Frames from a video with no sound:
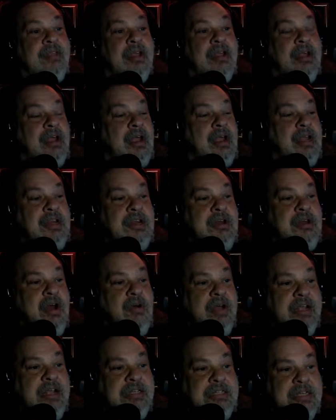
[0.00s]

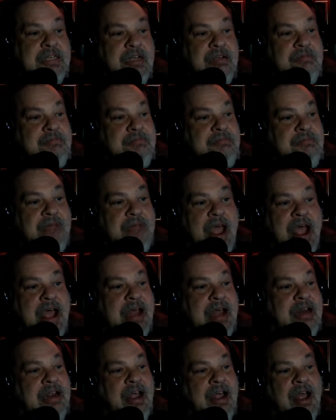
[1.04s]
It's
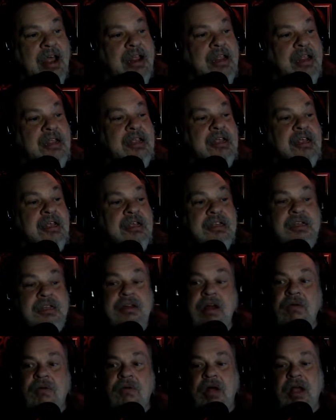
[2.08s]
Matt. And
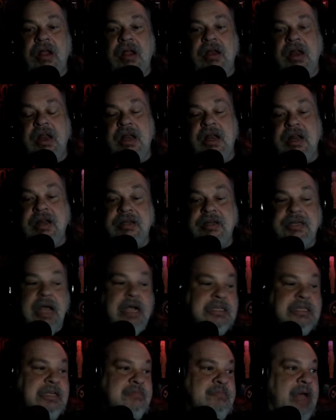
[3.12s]
it
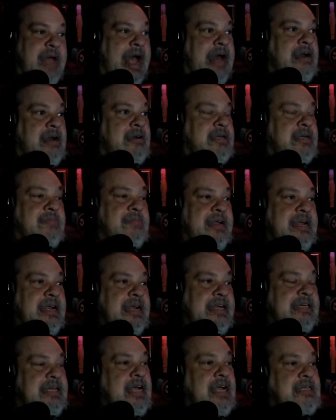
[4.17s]
doesn't matter to me.
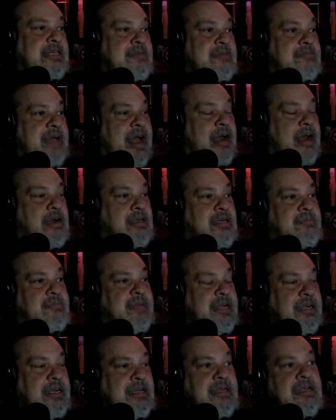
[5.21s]
It doesn't matter to
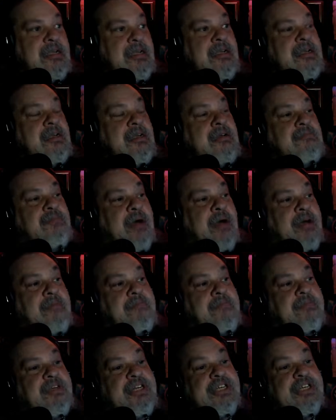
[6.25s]
me.
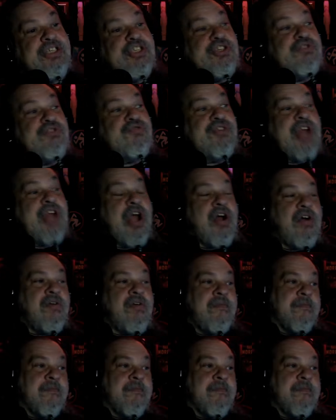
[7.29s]
But did you know